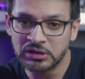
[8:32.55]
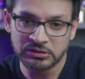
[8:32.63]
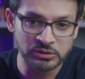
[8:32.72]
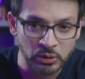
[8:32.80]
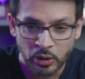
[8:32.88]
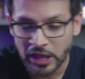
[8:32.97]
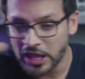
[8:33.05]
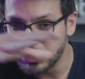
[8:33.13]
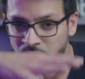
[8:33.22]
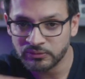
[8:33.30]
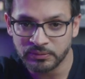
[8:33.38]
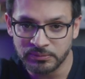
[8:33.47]
So
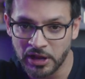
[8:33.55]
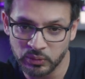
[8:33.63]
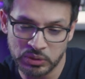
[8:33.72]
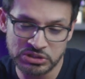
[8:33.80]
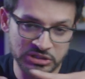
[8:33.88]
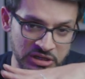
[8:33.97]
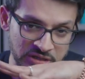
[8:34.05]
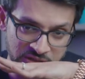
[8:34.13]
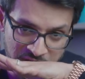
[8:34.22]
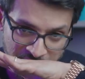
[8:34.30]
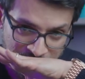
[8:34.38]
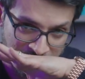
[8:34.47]
anyone from that region can
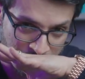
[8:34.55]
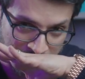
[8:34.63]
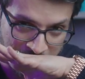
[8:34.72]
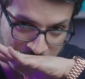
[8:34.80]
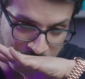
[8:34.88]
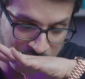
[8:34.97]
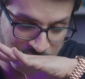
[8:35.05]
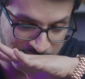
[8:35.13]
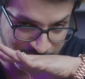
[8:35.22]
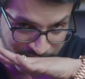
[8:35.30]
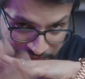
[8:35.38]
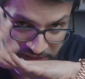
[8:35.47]
definitely relate to
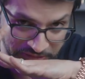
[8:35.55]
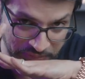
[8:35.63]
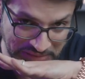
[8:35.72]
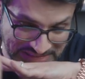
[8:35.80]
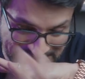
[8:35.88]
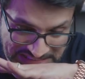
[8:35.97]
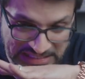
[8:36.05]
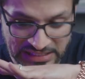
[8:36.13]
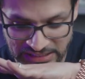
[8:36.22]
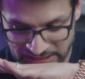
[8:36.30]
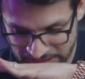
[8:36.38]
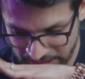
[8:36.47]
this fragrant
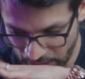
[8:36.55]
that